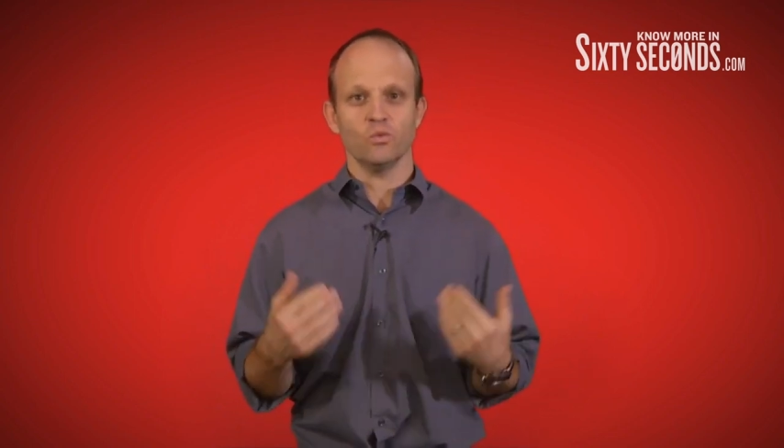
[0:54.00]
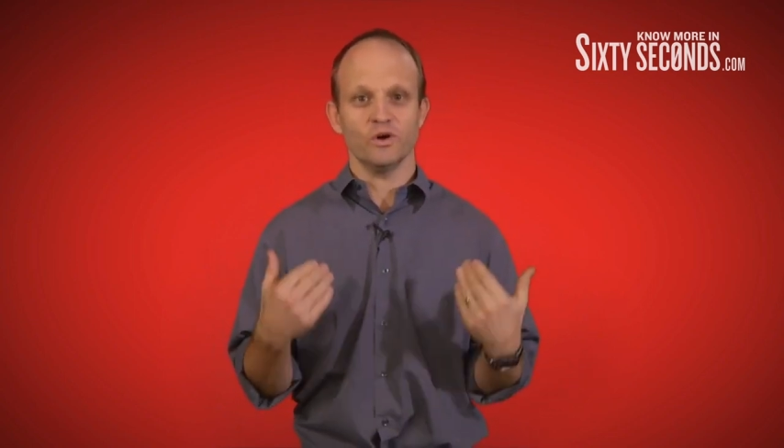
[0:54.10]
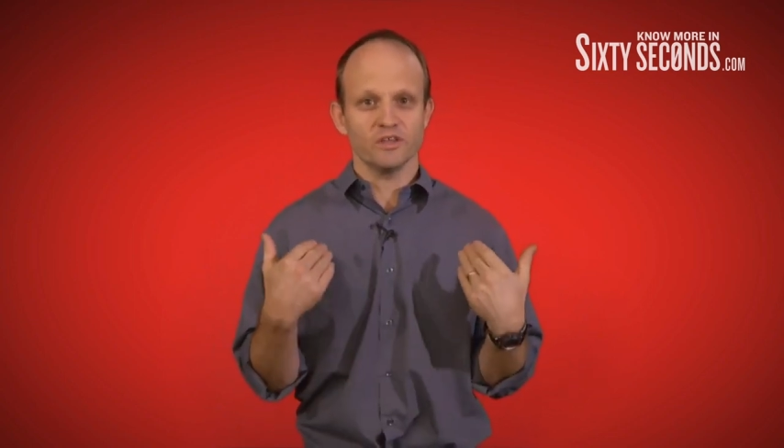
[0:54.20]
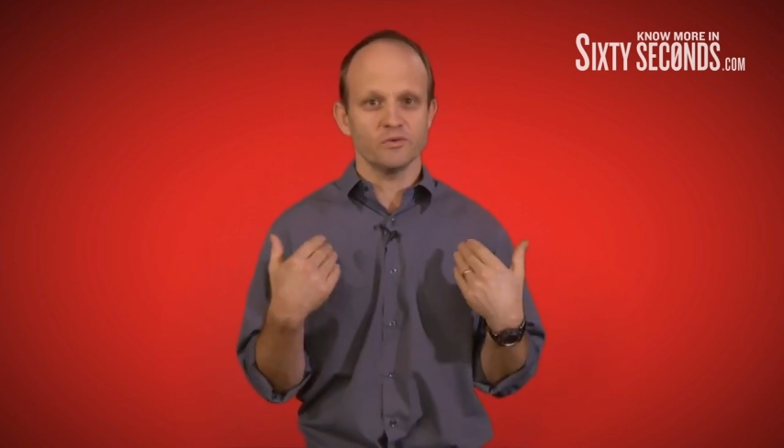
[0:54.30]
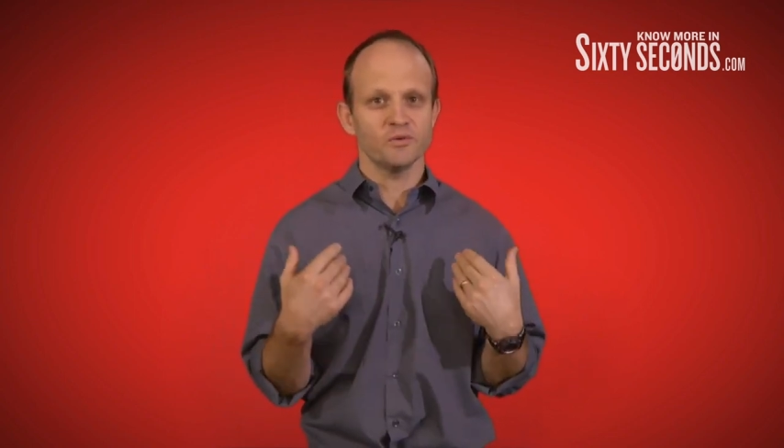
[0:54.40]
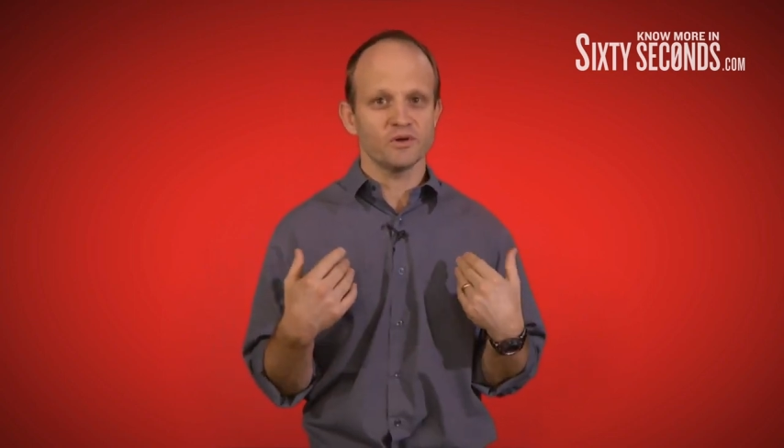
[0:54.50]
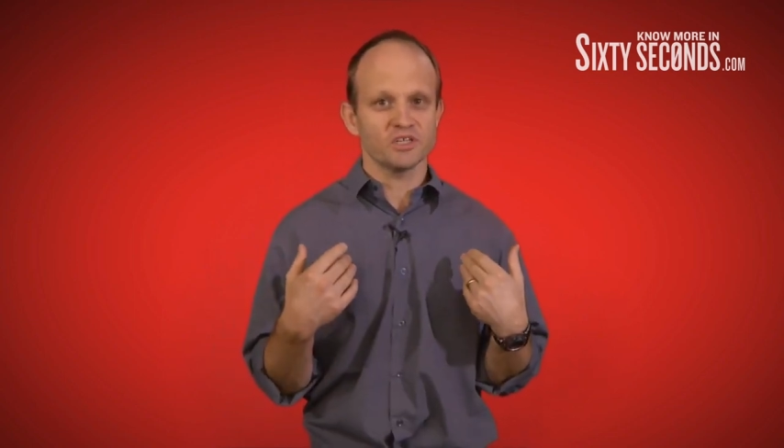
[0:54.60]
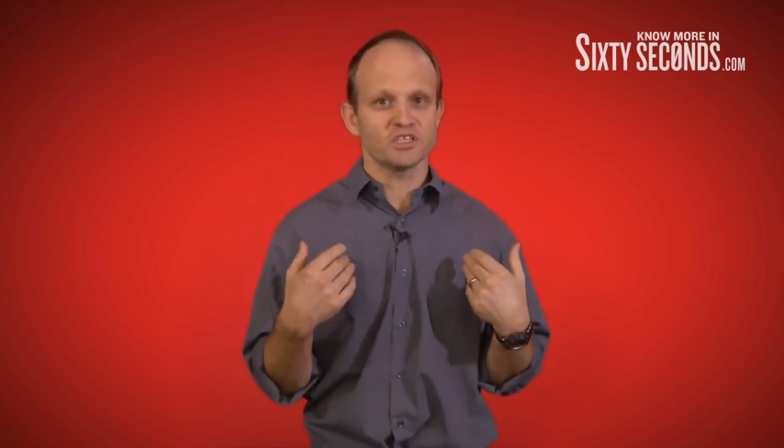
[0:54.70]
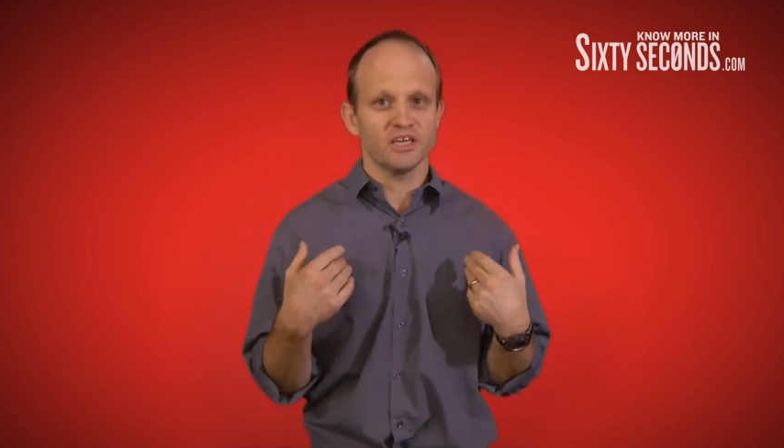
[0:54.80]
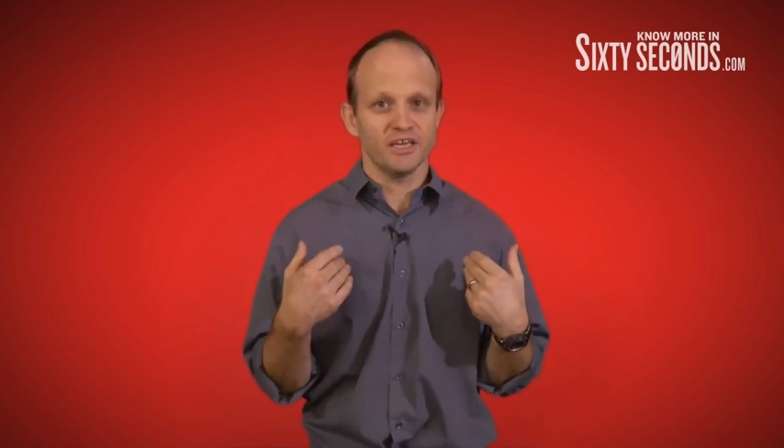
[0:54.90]
whether we
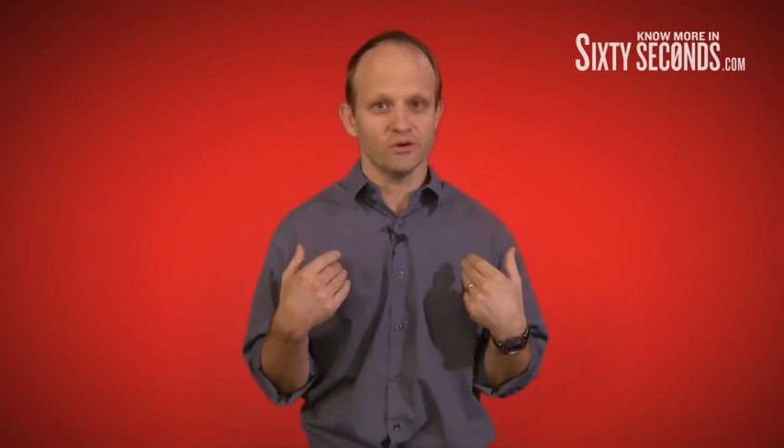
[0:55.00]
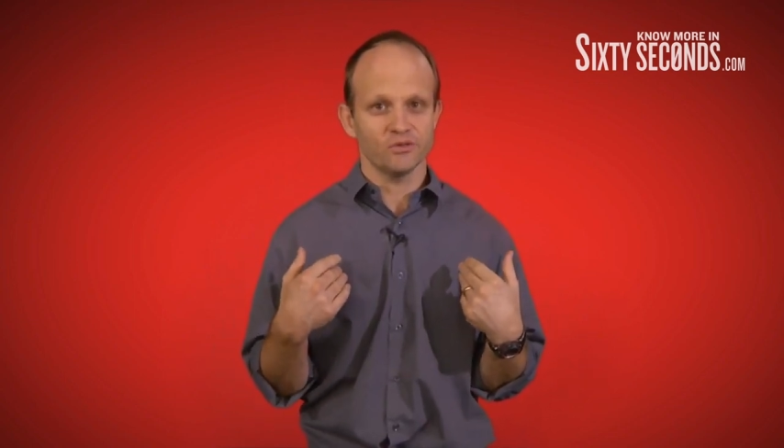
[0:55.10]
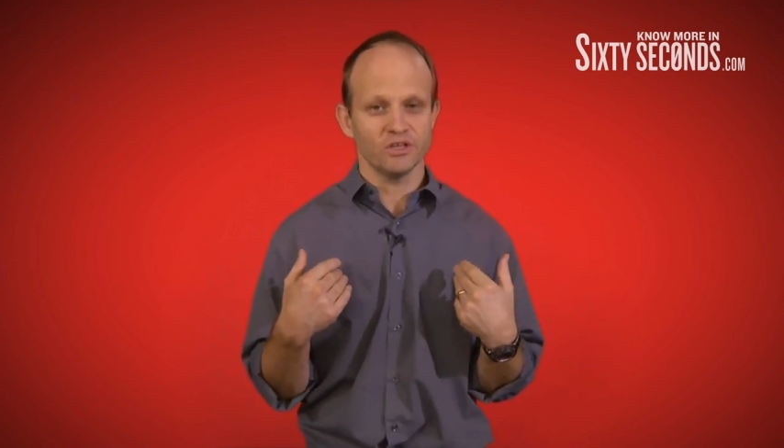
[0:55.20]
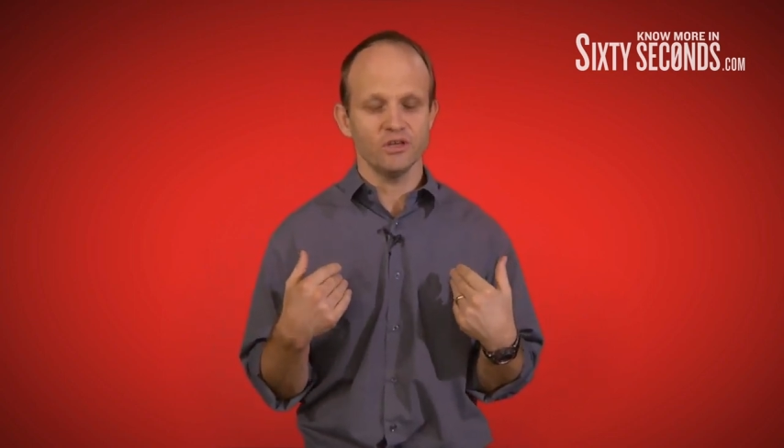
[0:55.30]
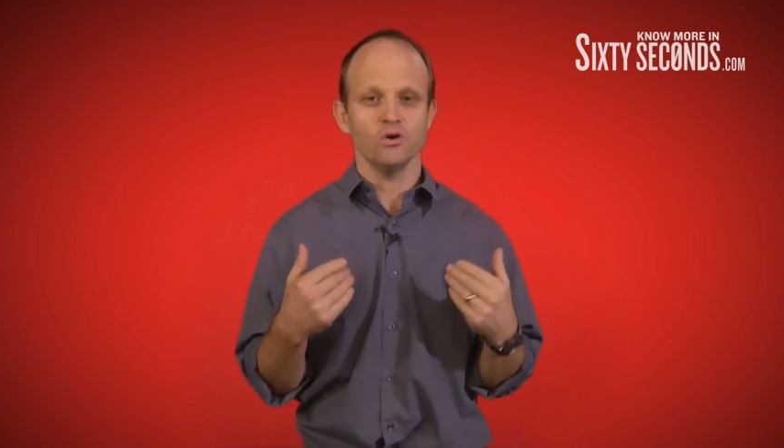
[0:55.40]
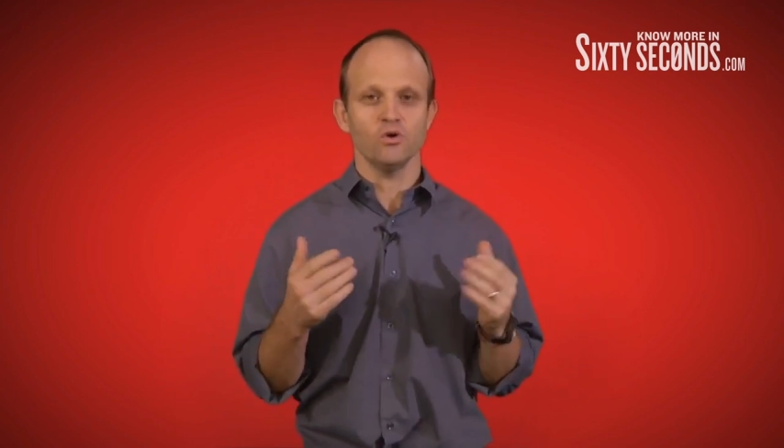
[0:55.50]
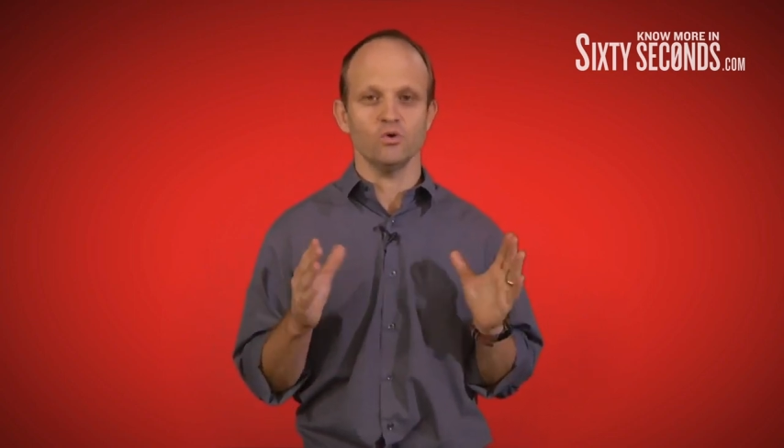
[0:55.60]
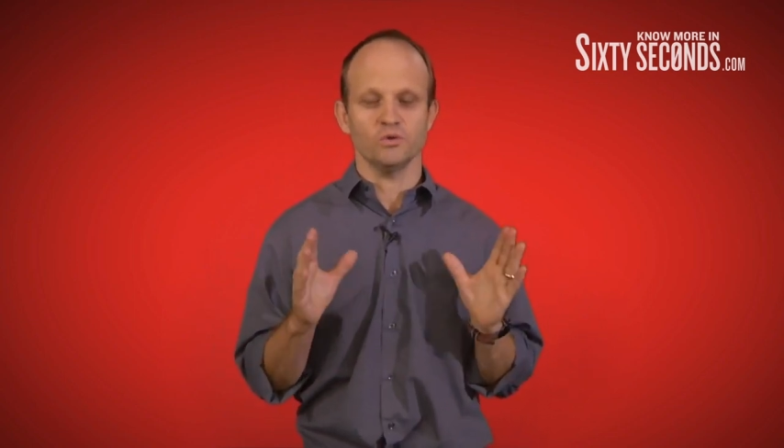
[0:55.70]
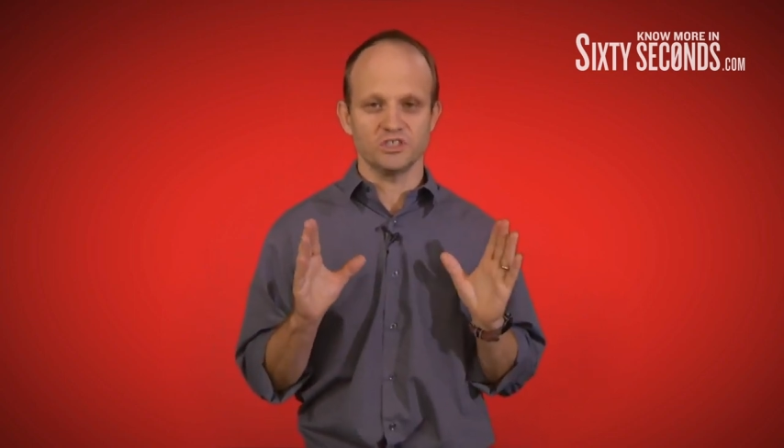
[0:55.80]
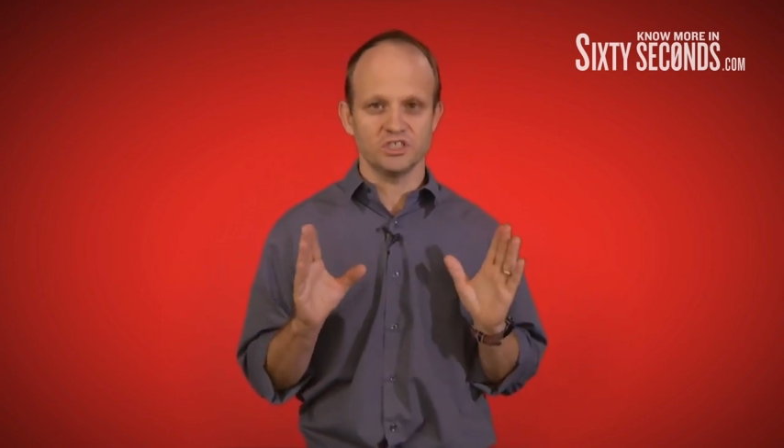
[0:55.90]
want to stay healthy
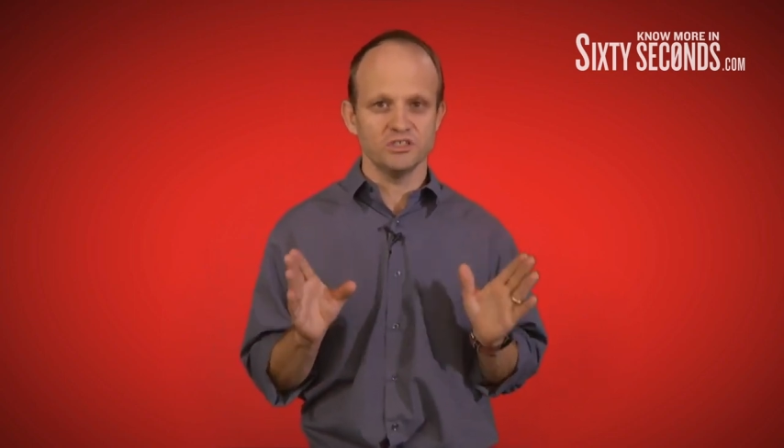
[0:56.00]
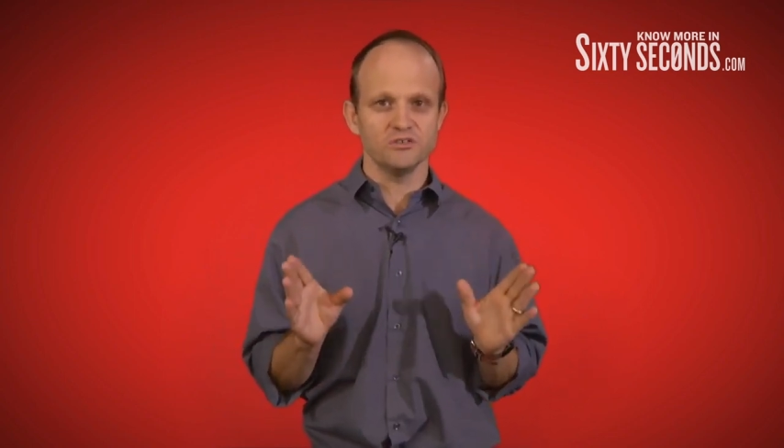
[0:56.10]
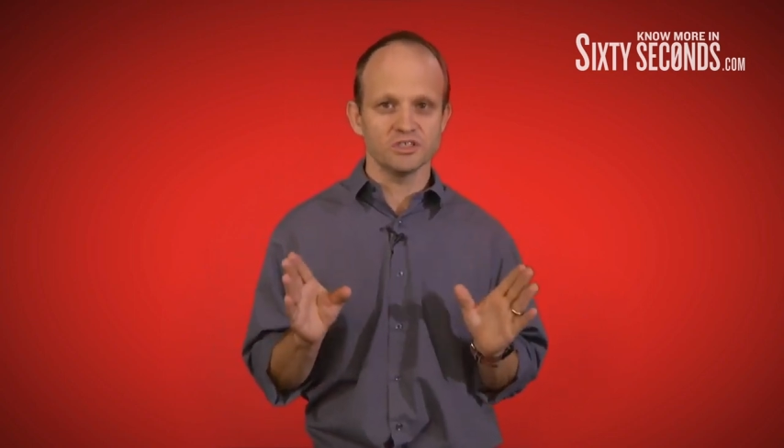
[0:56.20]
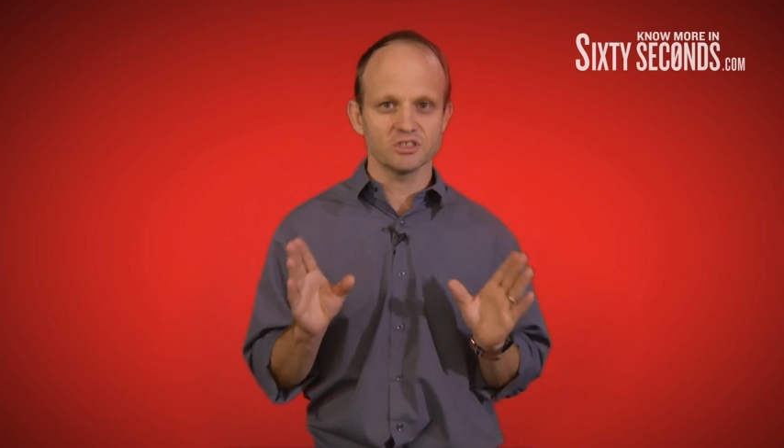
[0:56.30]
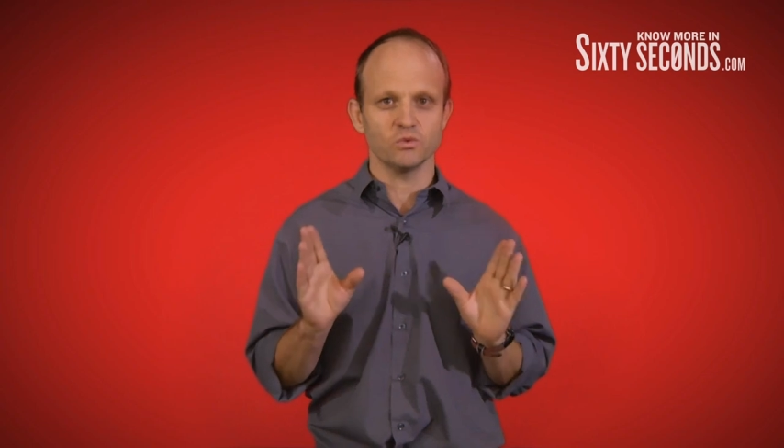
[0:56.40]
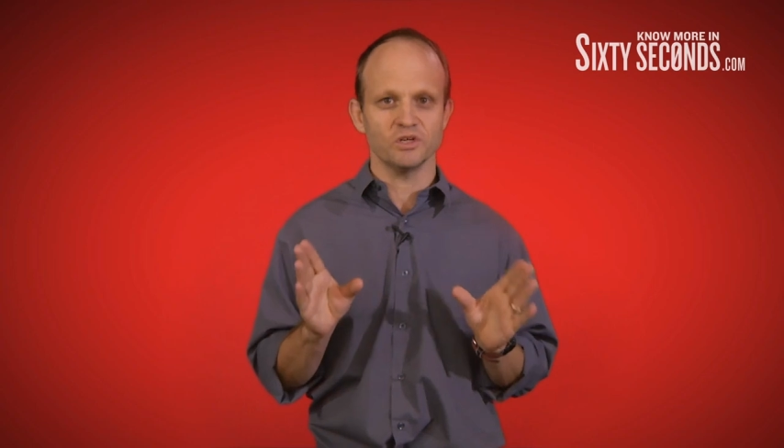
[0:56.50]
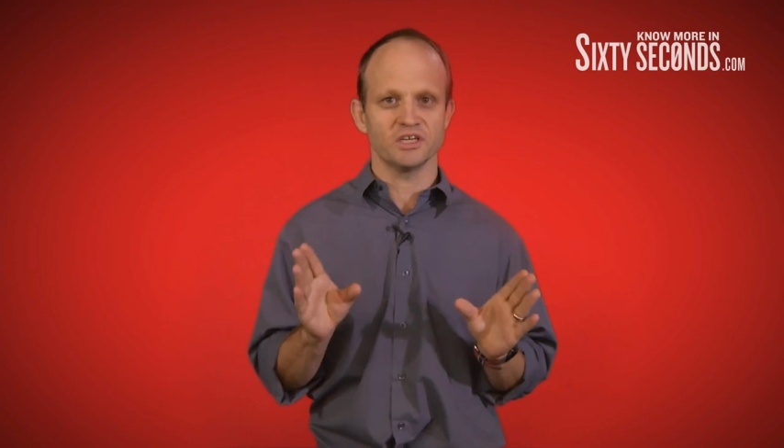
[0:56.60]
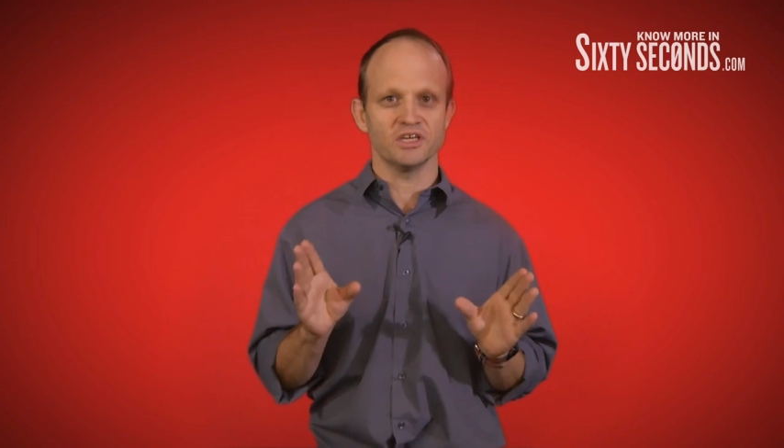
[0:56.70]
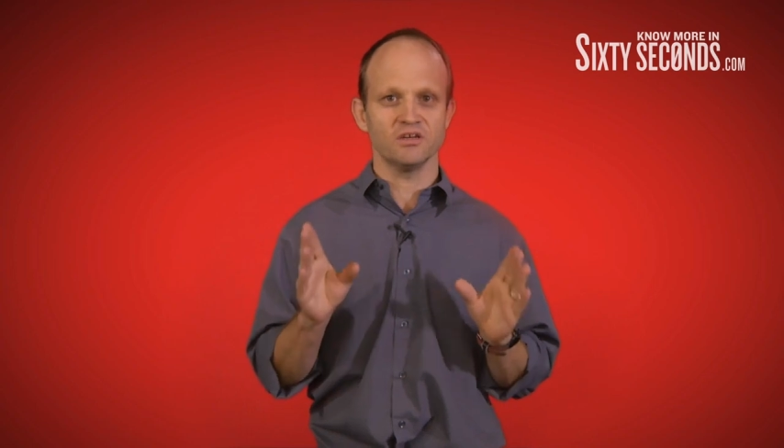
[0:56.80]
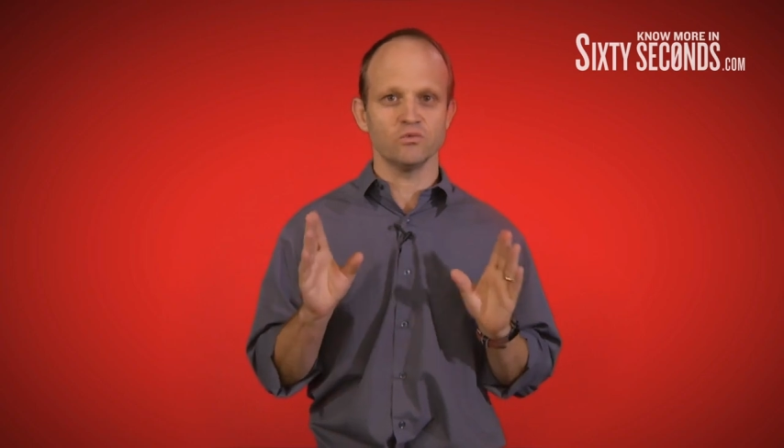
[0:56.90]
or we're serious
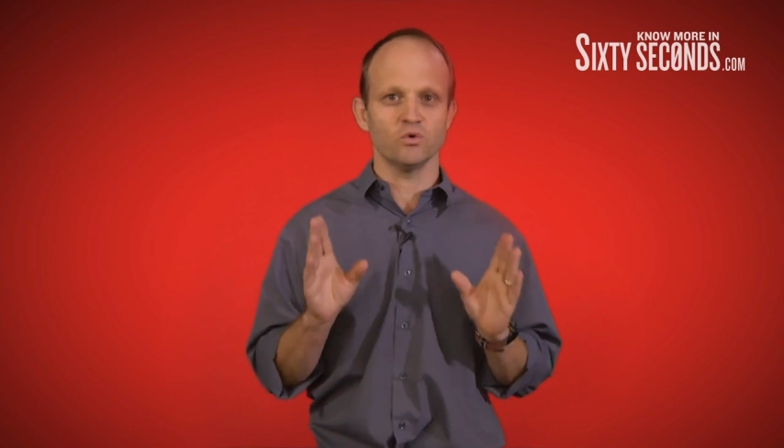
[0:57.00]
weekend